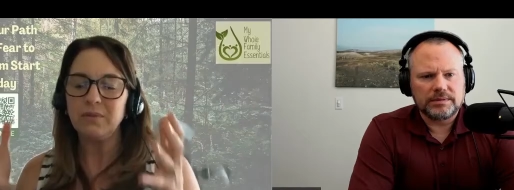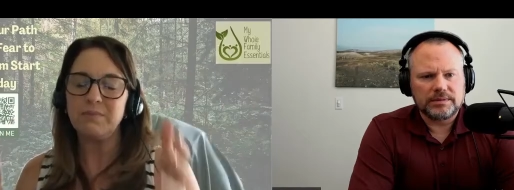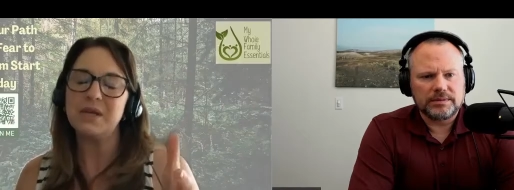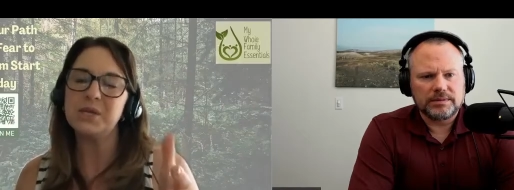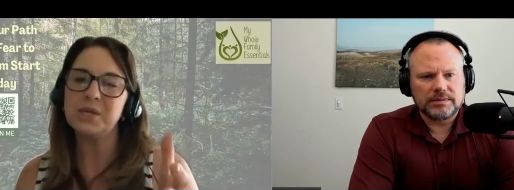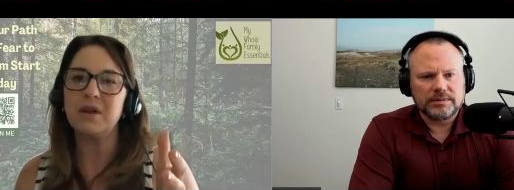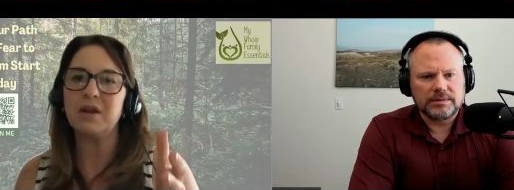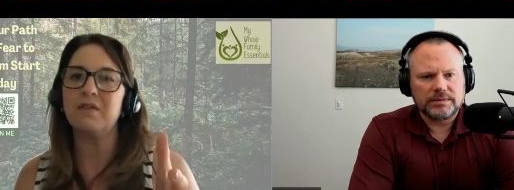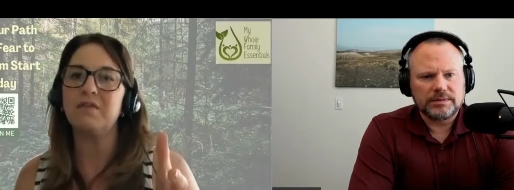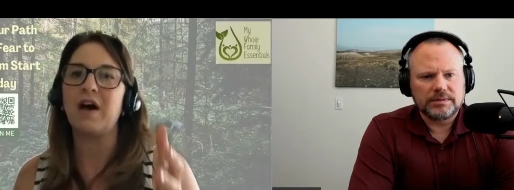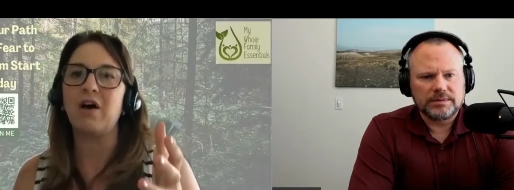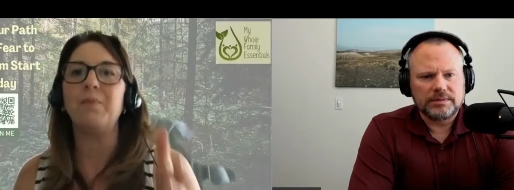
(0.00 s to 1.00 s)
Speaker 1: mission of
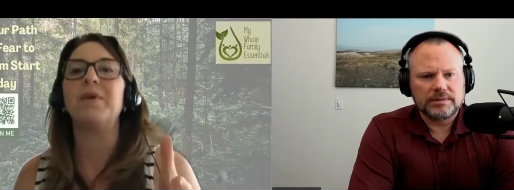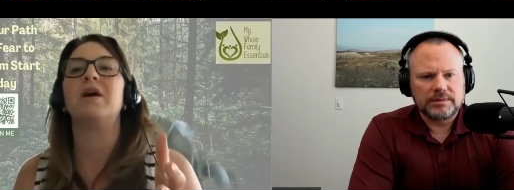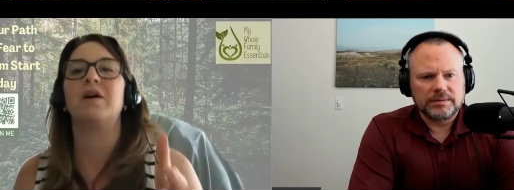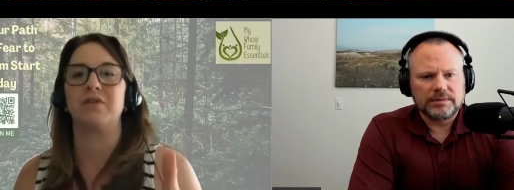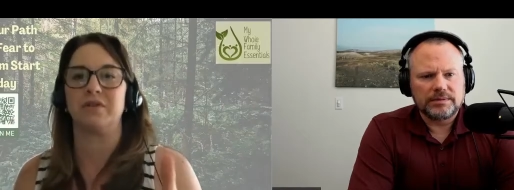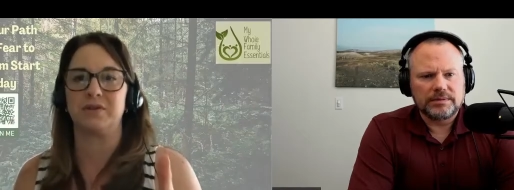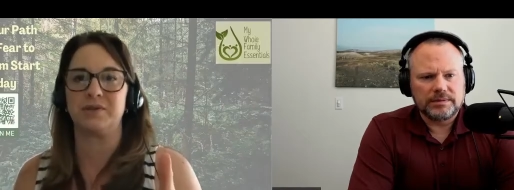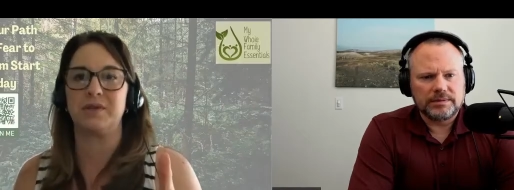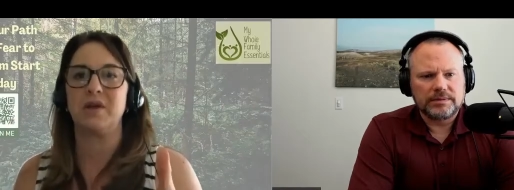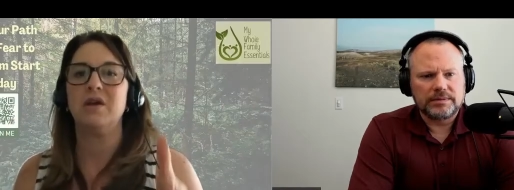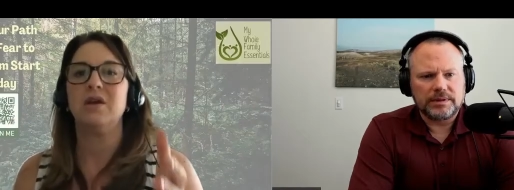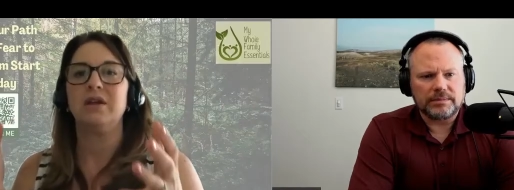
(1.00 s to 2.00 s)
helping others
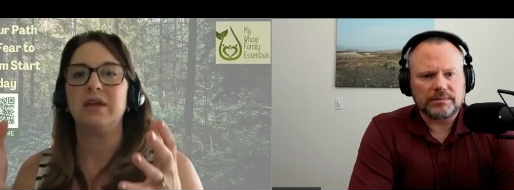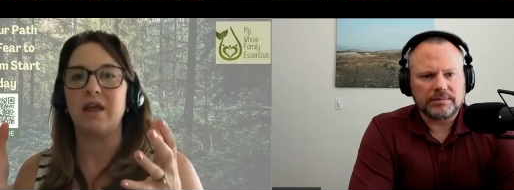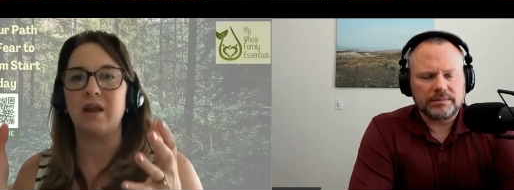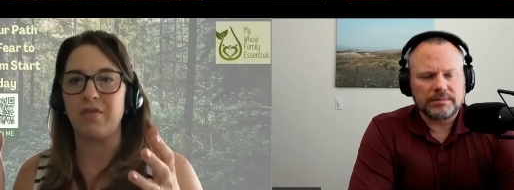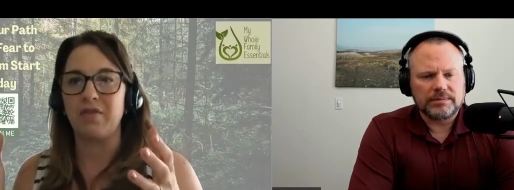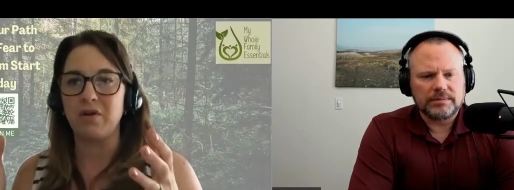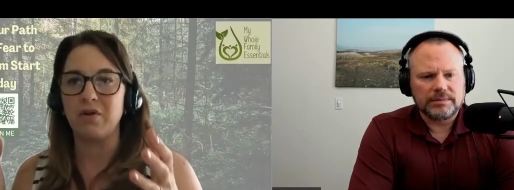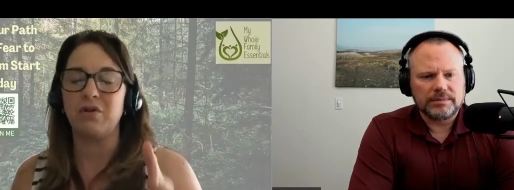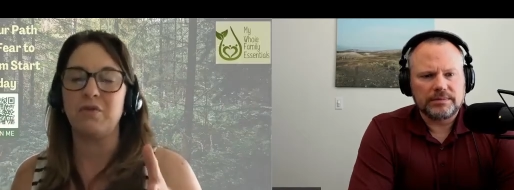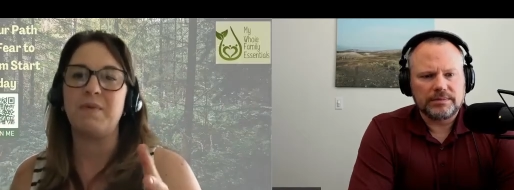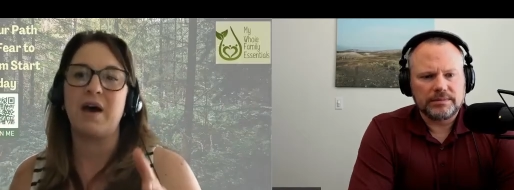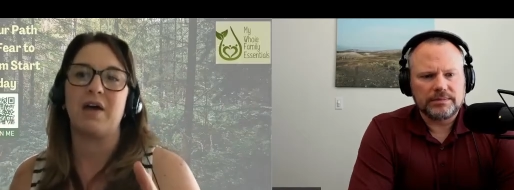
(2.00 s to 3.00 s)
get on their
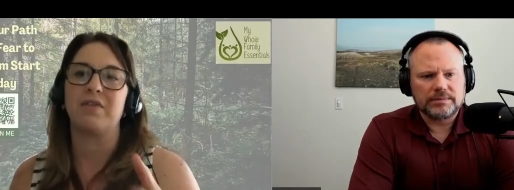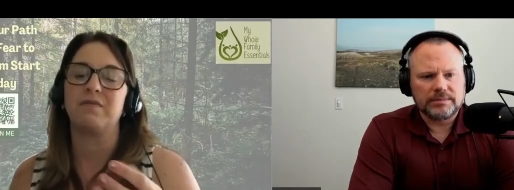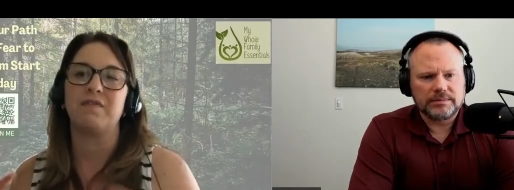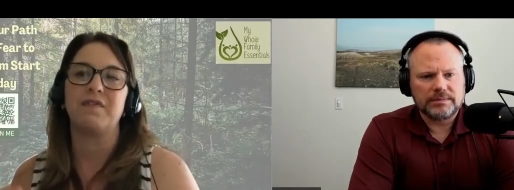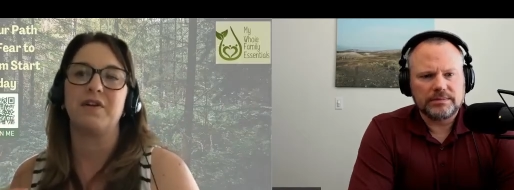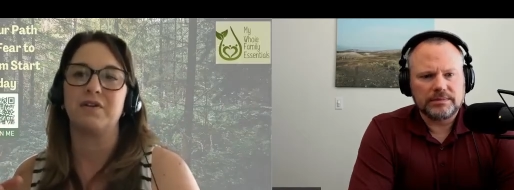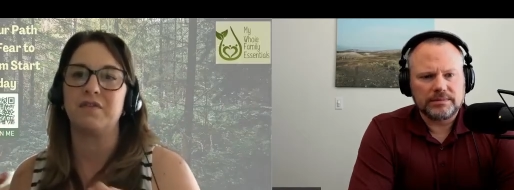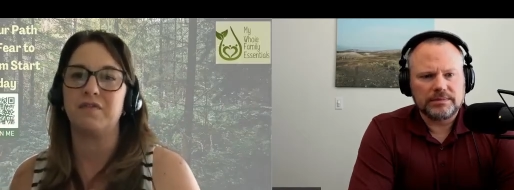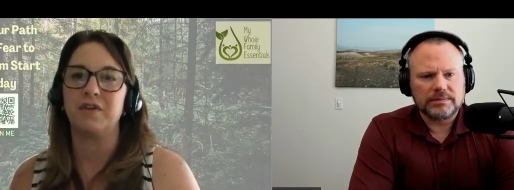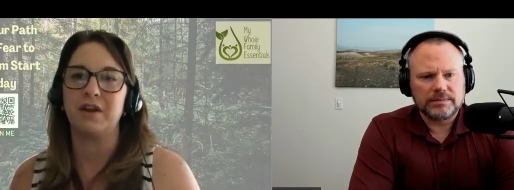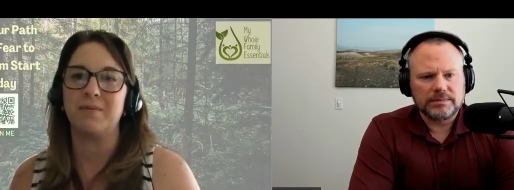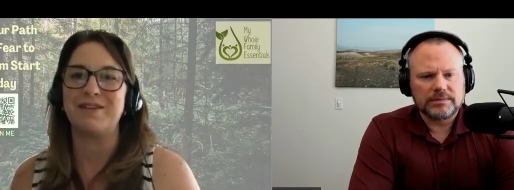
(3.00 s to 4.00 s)
own path from fear to
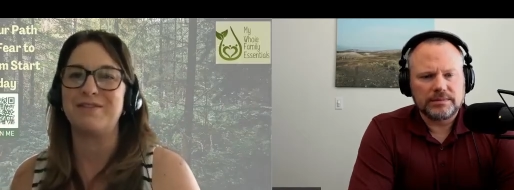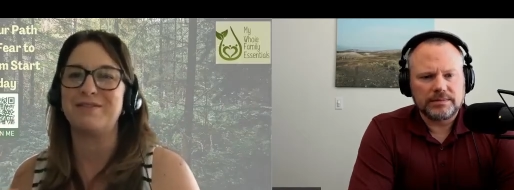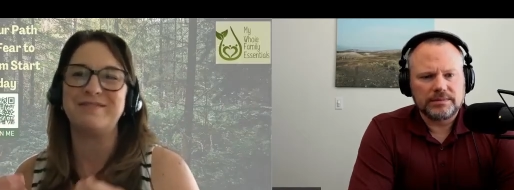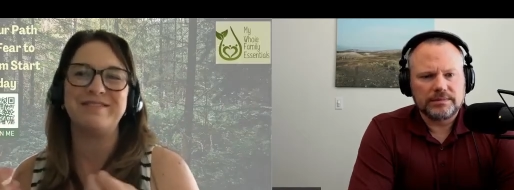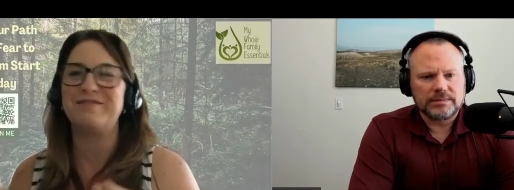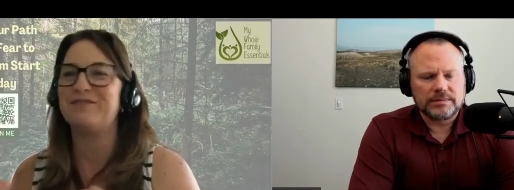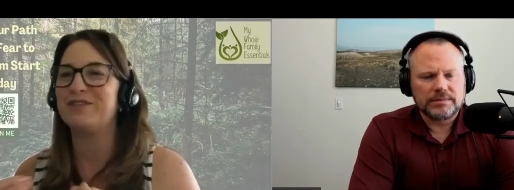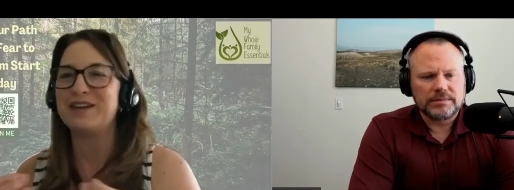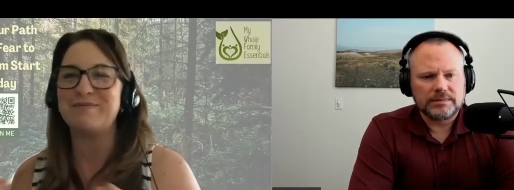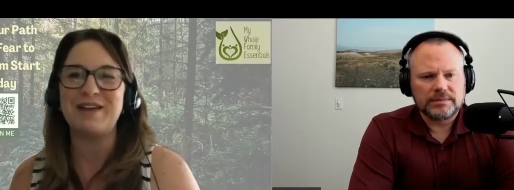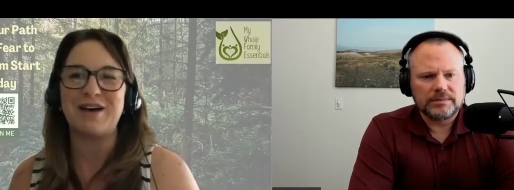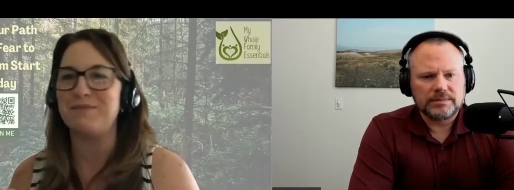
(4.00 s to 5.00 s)
freedom. And
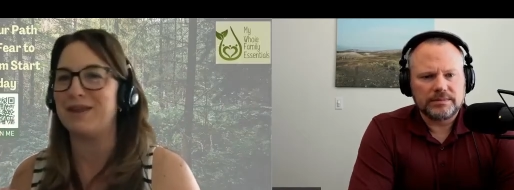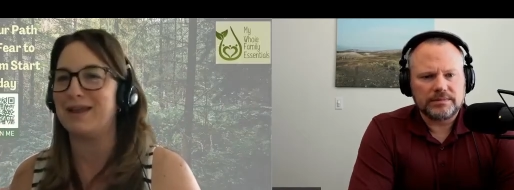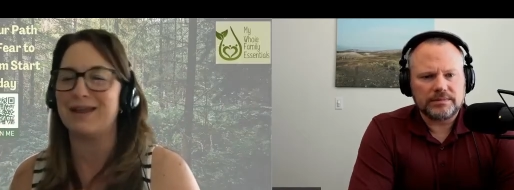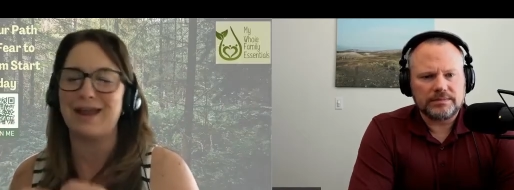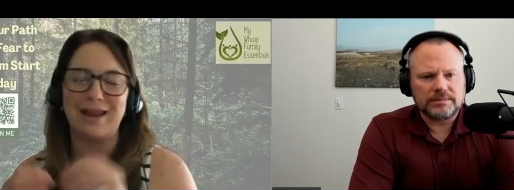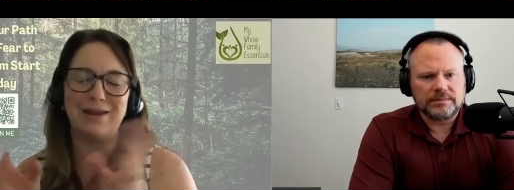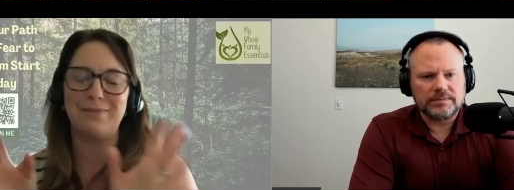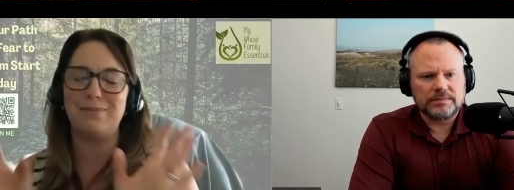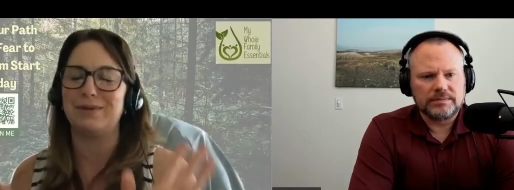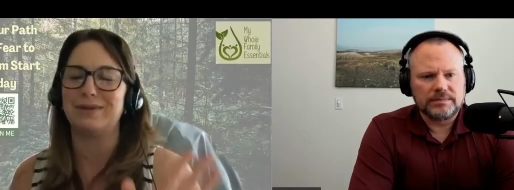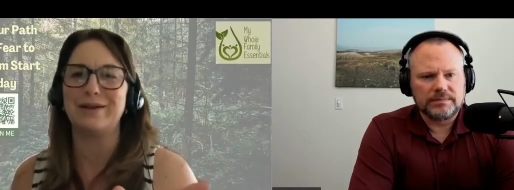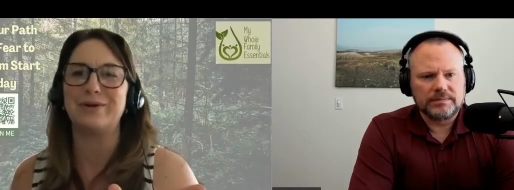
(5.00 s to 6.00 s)
freedom not meaning in any
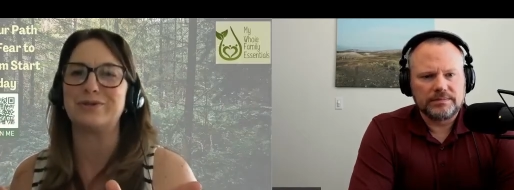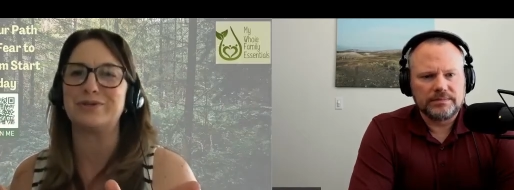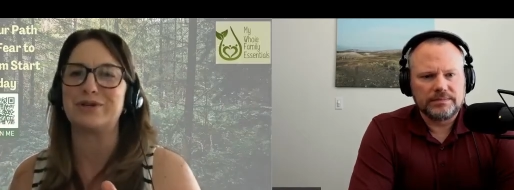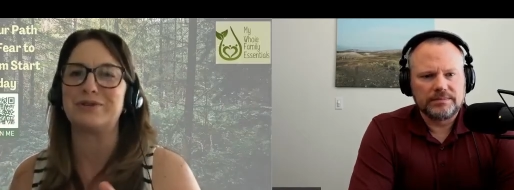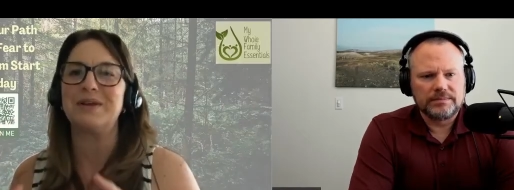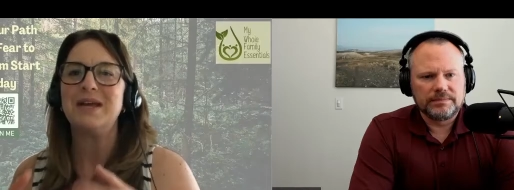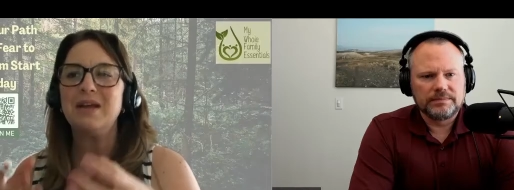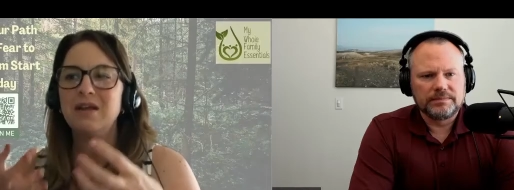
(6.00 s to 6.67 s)
political term,